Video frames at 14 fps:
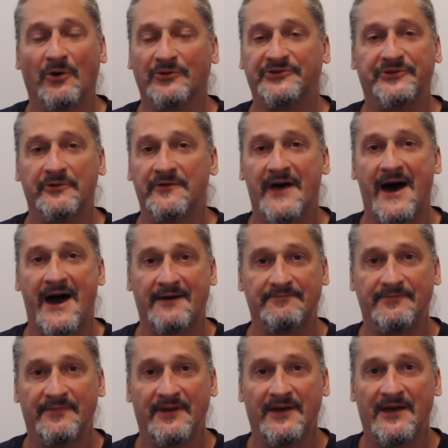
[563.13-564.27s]
Don't do
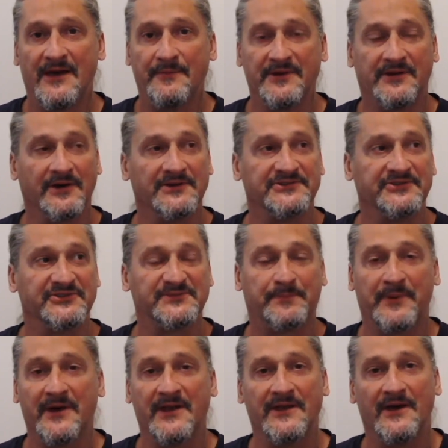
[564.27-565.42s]
that because you'll
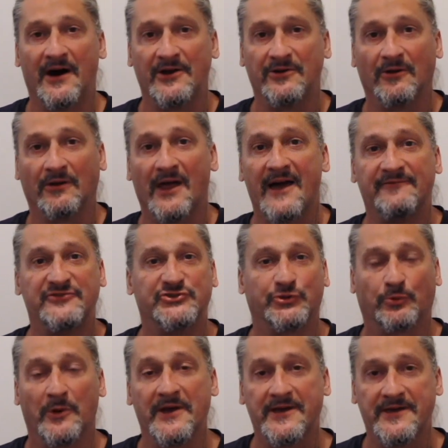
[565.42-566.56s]
spend uh, your life
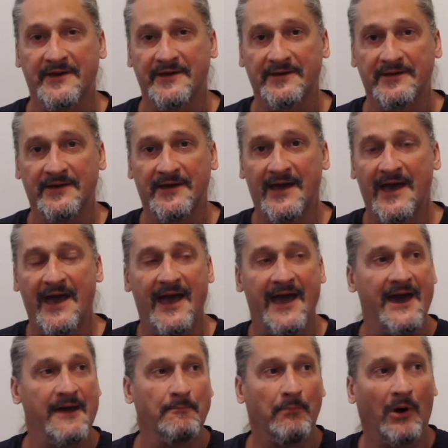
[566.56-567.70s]
drinking
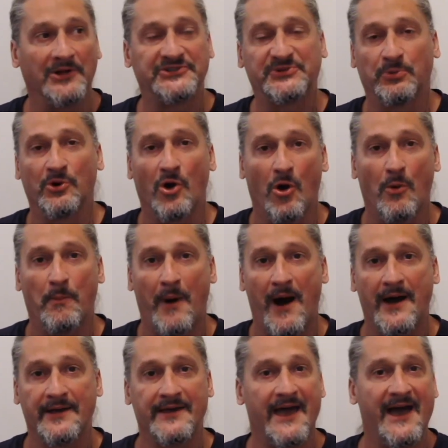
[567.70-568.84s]
and months will go
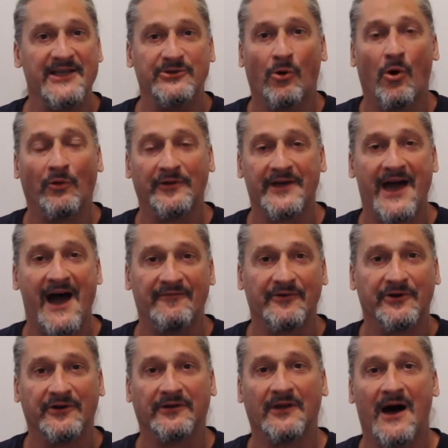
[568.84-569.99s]
by and you'll only have
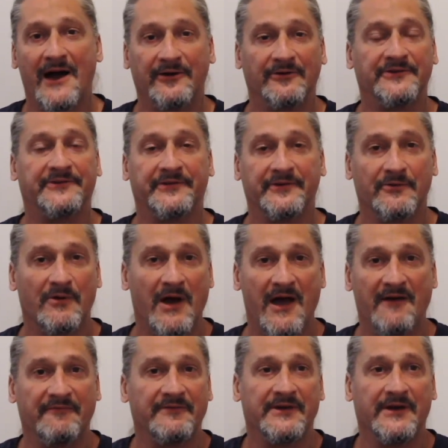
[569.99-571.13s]
a good line or two
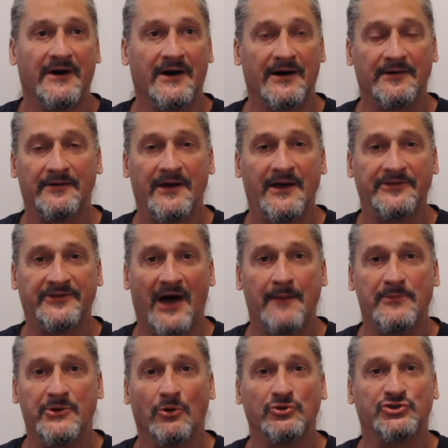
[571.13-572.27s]
every uh,
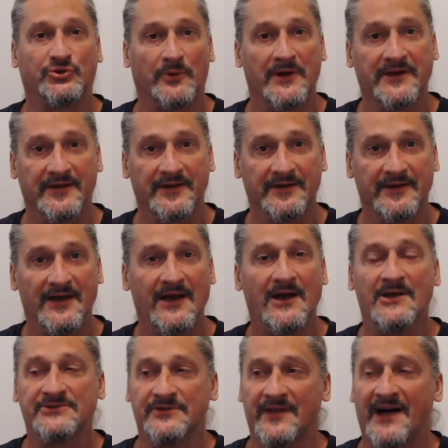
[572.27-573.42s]
time you go drinking.
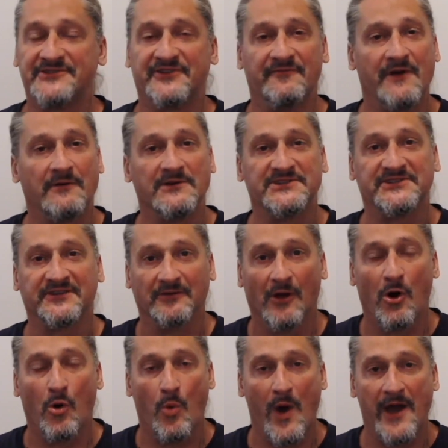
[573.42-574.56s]
So that's a very
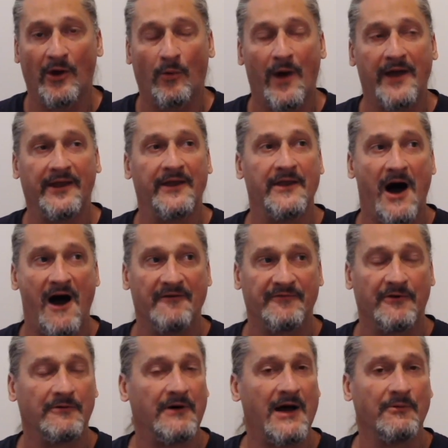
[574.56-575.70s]
slow way to write a
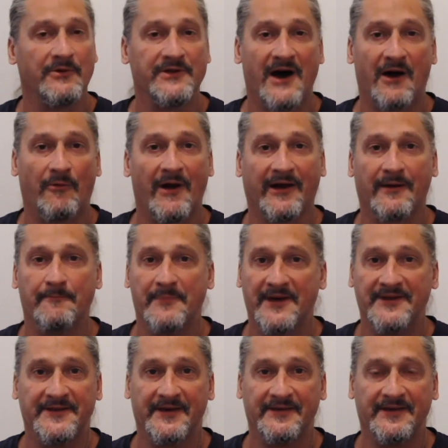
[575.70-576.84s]
novel. I would not
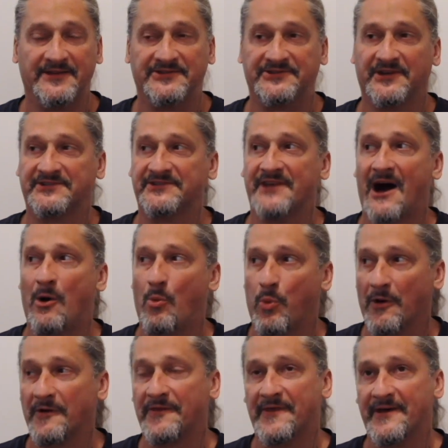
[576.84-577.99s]
recommend it. It's just
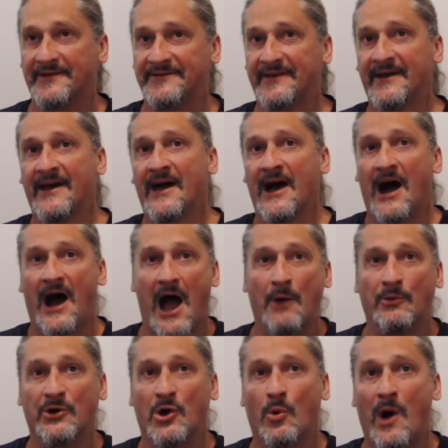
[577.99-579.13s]
not worth it.
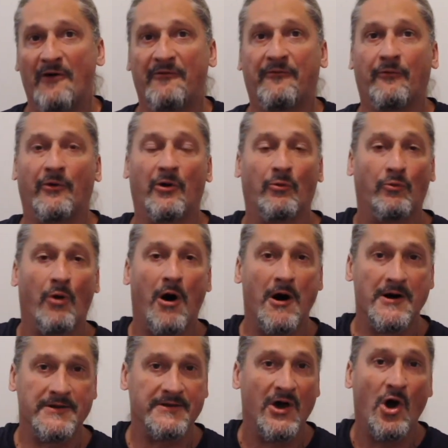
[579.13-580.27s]
I would go out for a
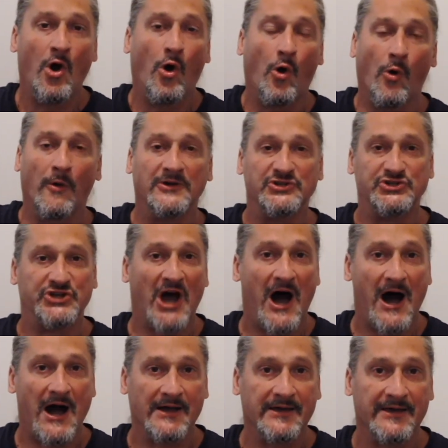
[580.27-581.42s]
run or a
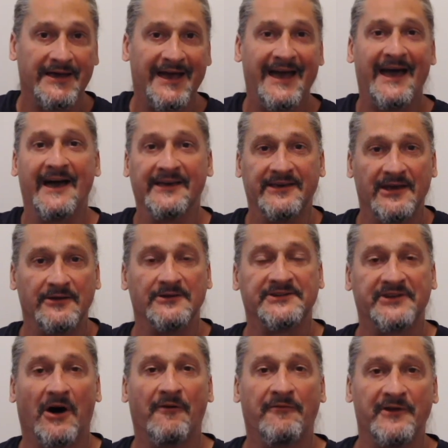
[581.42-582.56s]
jog and get
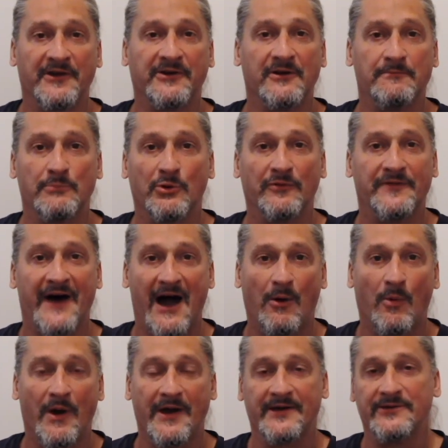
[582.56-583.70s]
yourself in a good mood
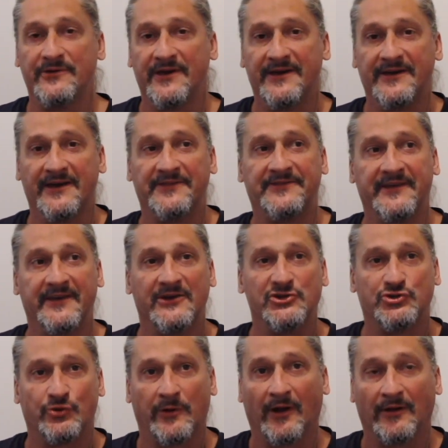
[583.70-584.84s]
that way. You could get the
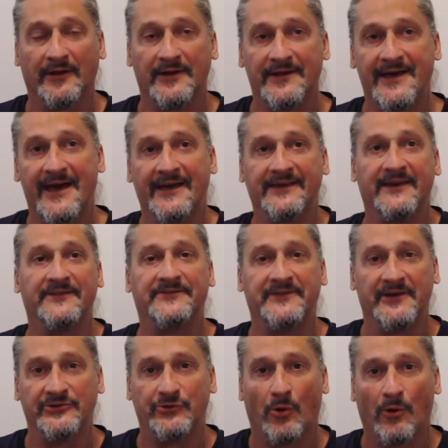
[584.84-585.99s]
adrenaline and get
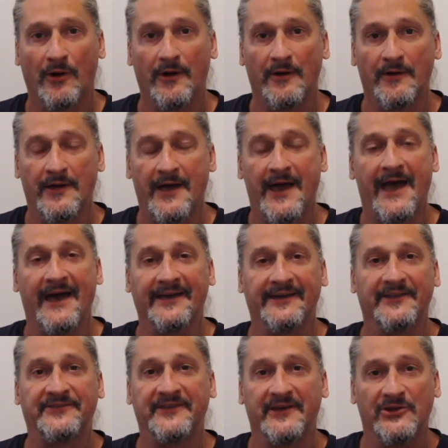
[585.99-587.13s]
the
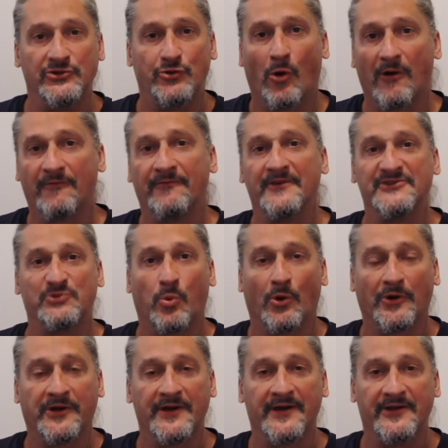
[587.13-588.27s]
and get the endorphins
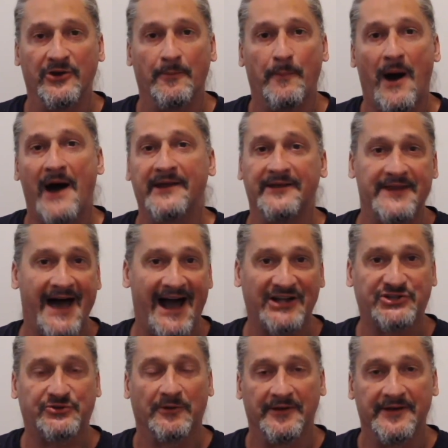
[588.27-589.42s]
working in your body
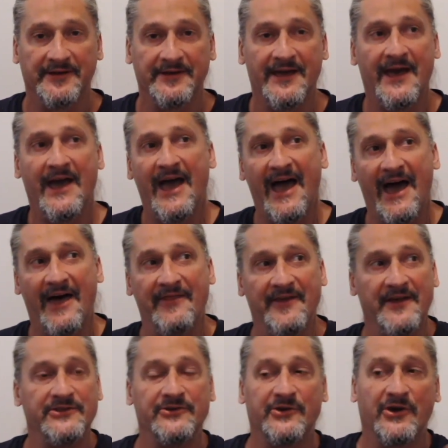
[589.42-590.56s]
naturally
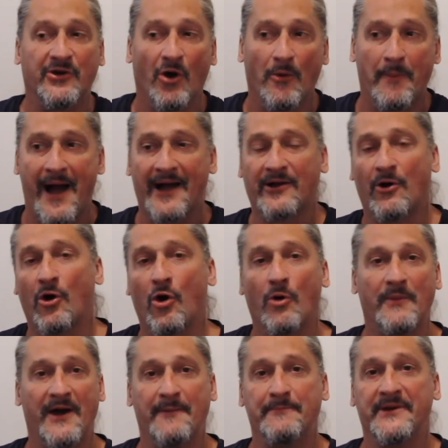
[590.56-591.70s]
and then you could go back
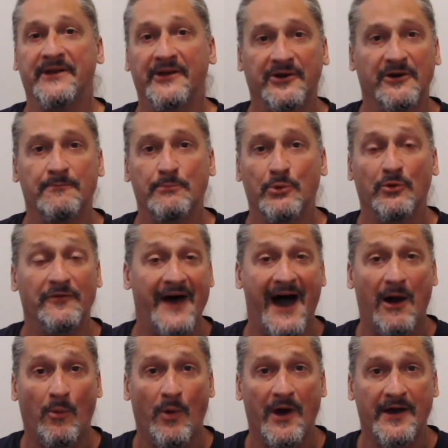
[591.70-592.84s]
home and be in a good mood
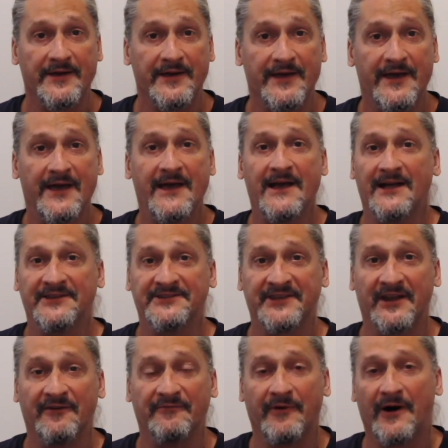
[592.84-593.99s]
that way
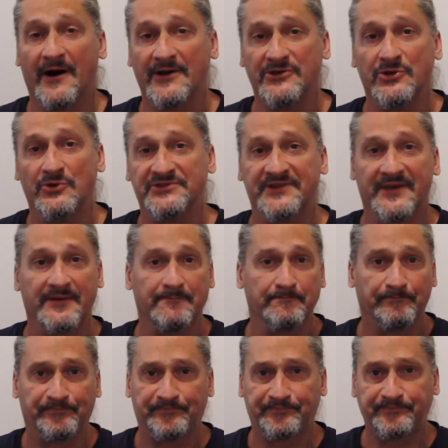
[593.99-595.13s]
instead of uh,
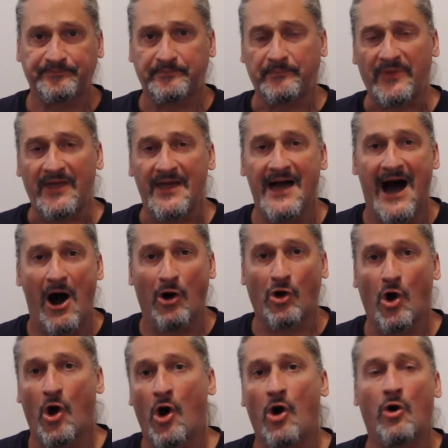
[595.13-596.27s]
using
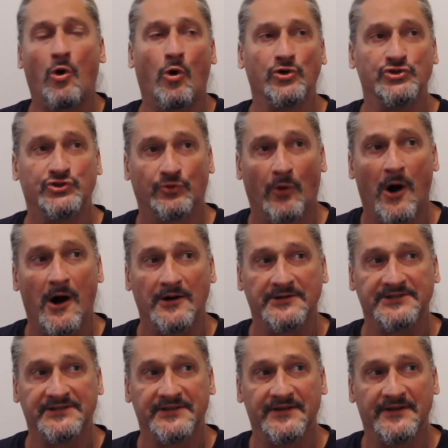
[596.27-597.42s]
alcohol or
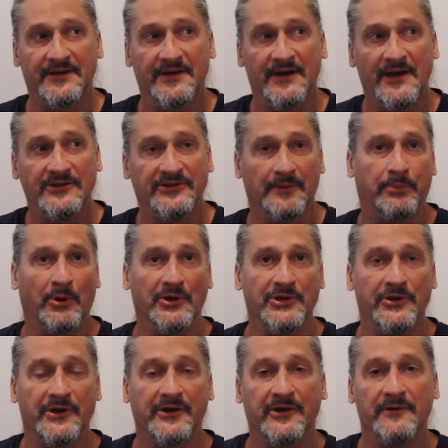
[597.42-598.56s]
drugs to
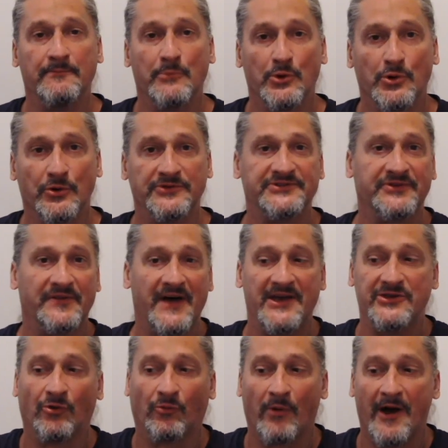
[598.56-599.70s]
put you in a good mood so
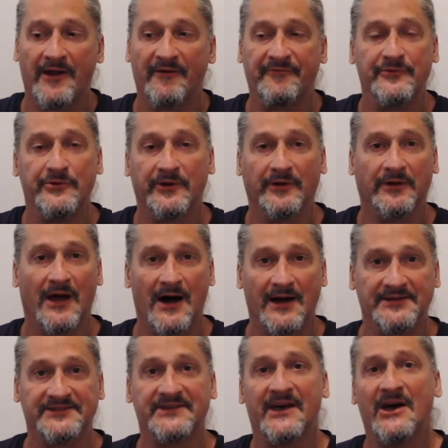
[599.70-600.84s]
that you'll write a few good
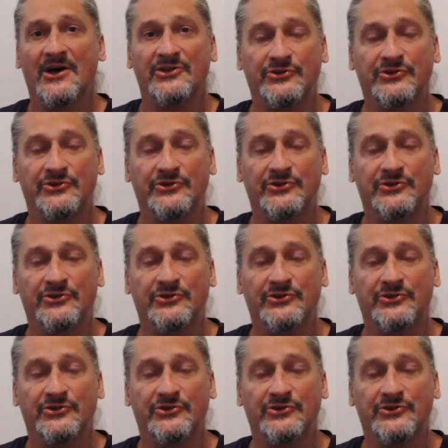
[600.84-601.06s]
lines.